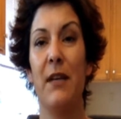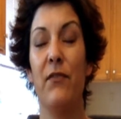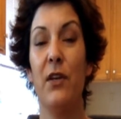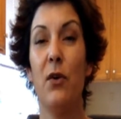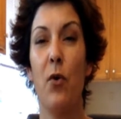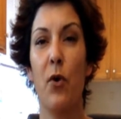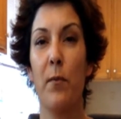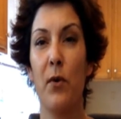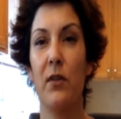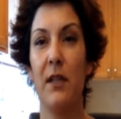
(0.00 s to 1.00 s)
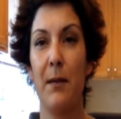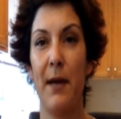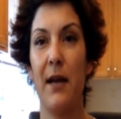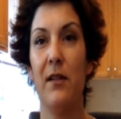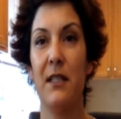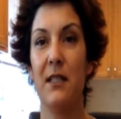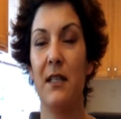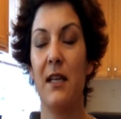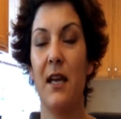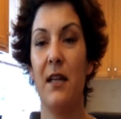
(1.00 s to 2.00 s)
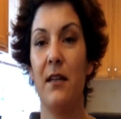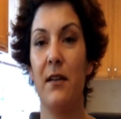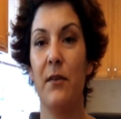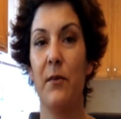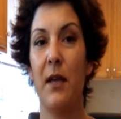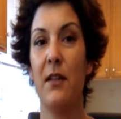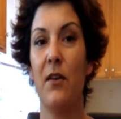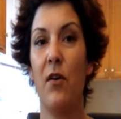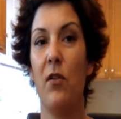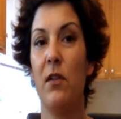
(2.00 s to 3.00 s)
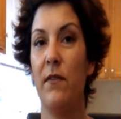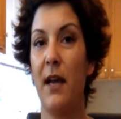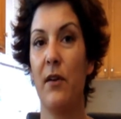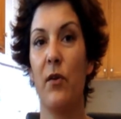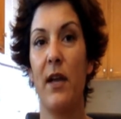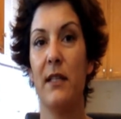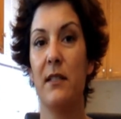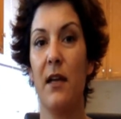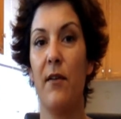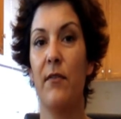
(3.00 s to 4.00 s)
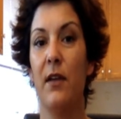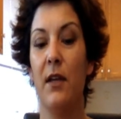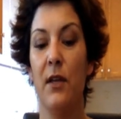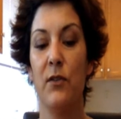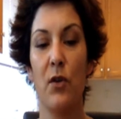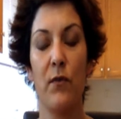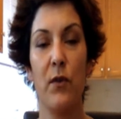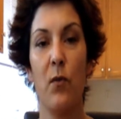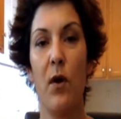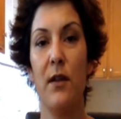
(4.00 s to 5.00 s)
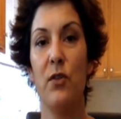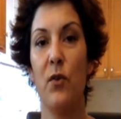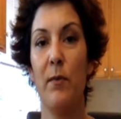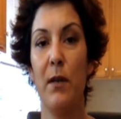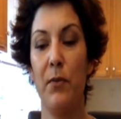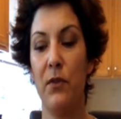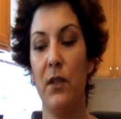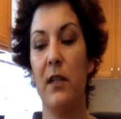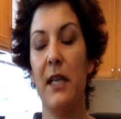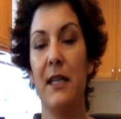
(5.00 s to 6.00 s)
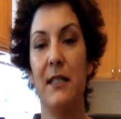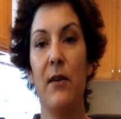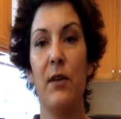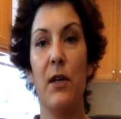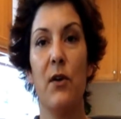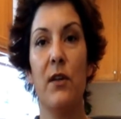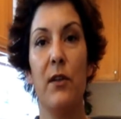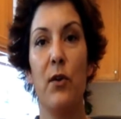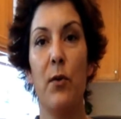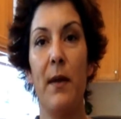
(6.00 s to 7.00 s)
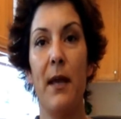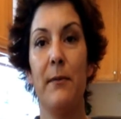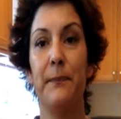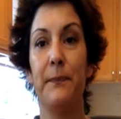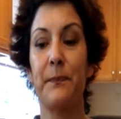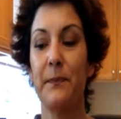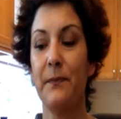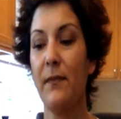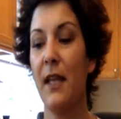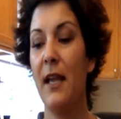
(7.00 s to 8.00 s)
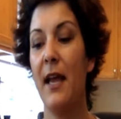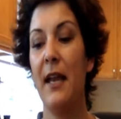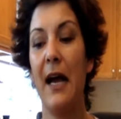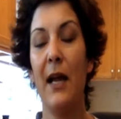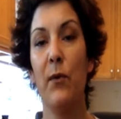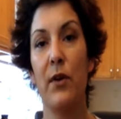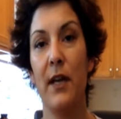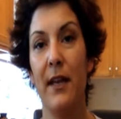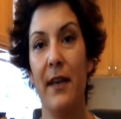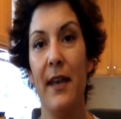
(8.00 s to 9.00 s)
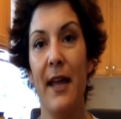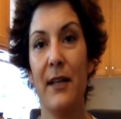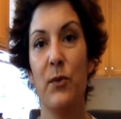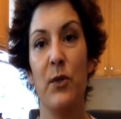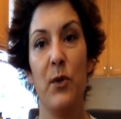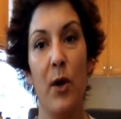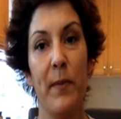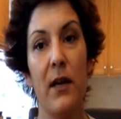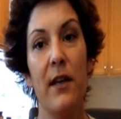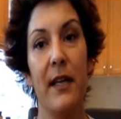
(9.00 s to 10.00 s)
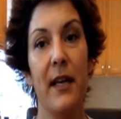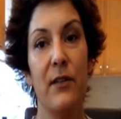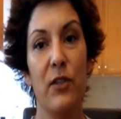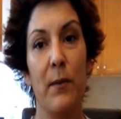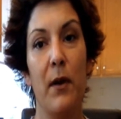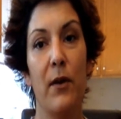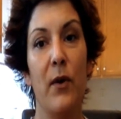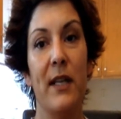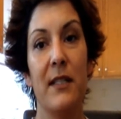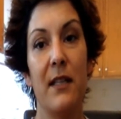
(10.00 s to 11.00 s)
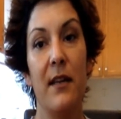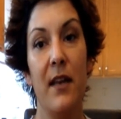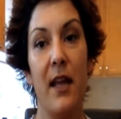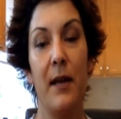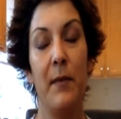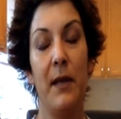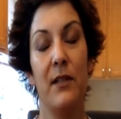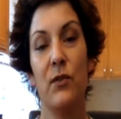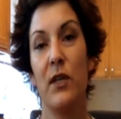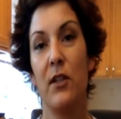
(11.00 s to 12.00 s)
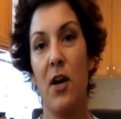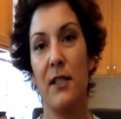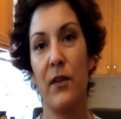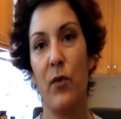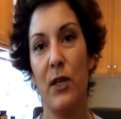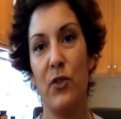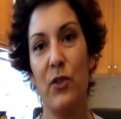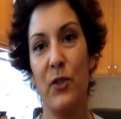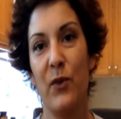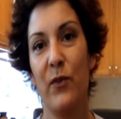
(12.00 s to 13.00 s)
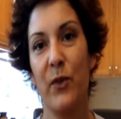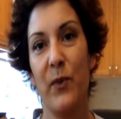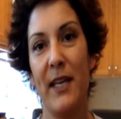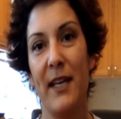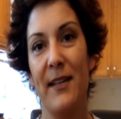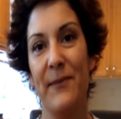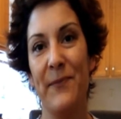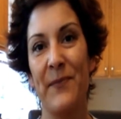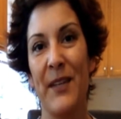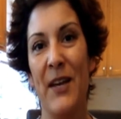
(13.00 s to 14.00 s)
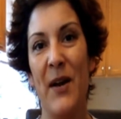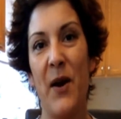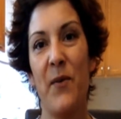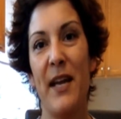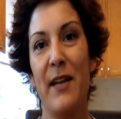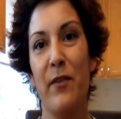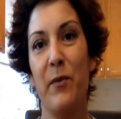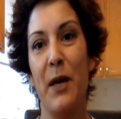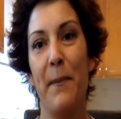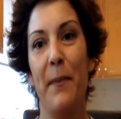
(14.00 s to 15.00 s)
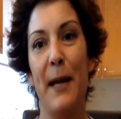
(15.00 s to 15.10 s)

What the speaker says: feel hormonally balanced again, right? All of that great stuff. So if you want to, I'm going to put the link down here in a little bit, and I will connect with you. I'll be on again tomorrow and Sunday. I'm answering lots of questions over the weekend. All right, everyone.